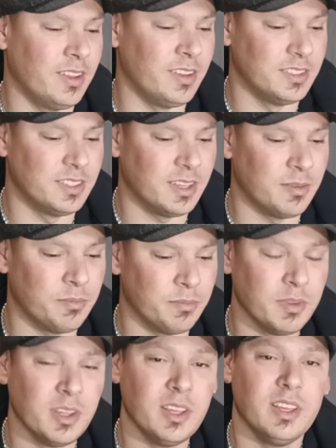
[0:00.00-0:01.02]
and um,
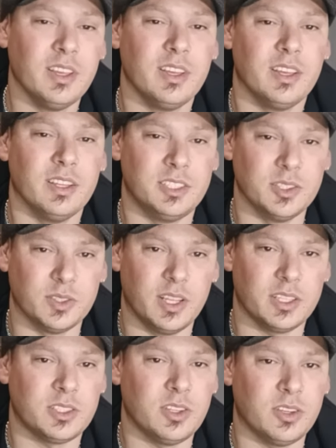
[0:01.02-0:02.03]
until next
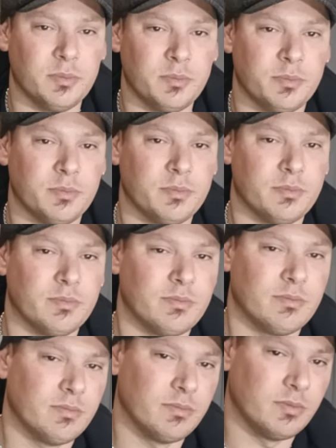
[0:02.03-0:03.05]
time,
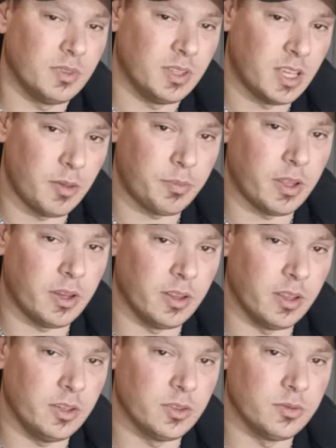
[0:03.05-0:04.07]
keep
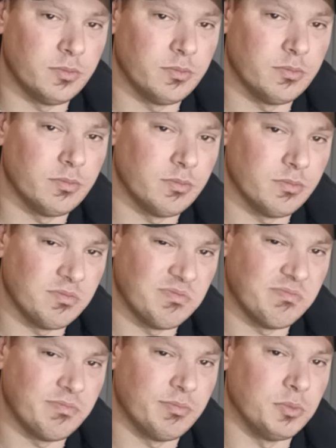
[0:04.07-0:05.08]
legal.
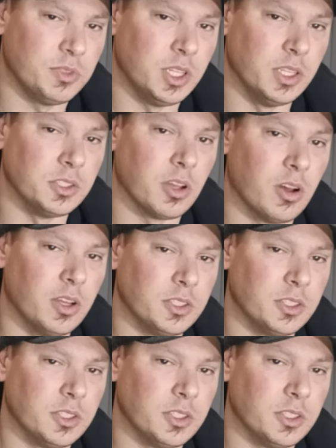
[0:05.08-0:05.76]
Cheers, guys.